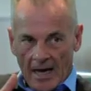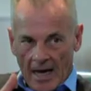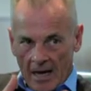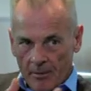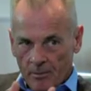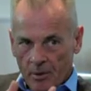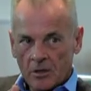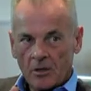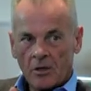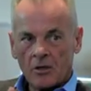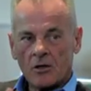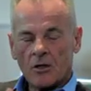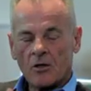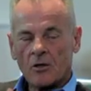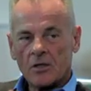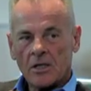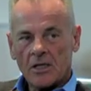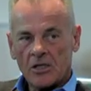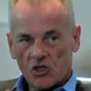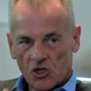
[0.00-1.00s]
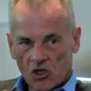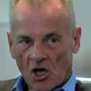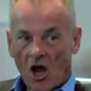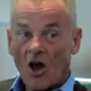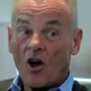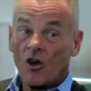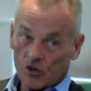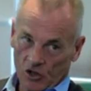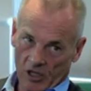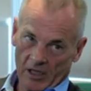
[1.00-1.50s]
it happened, that it
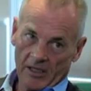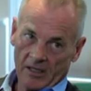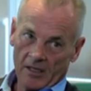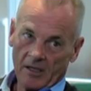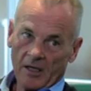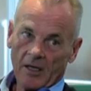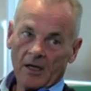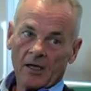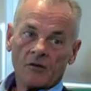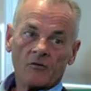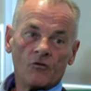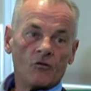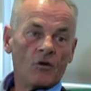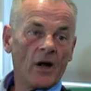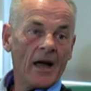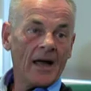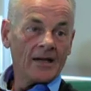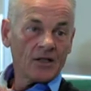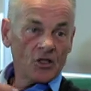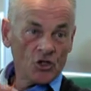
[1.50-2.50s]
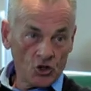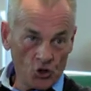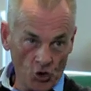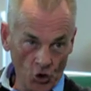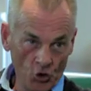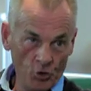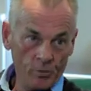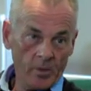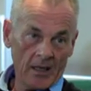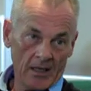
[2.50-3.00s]
started around the
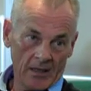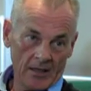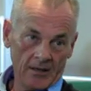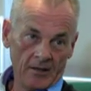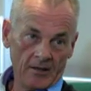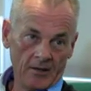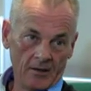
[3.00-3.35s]
Jubilee,